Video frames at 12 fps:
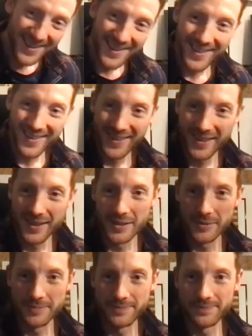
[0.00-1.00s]

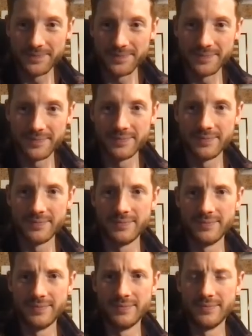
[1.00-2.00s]

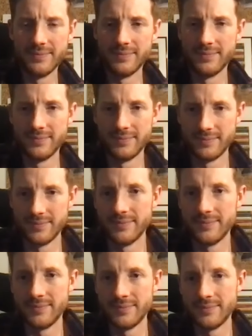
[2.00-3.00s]

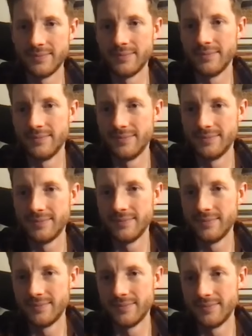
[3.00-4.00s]

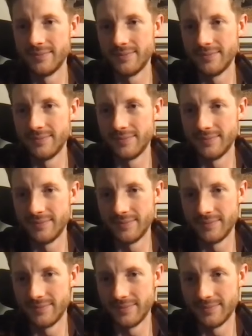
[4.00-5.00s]

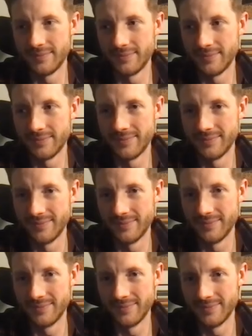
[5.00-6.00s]

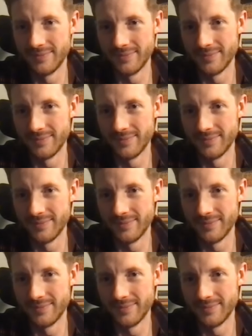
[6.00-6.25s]
The person shown says nothing.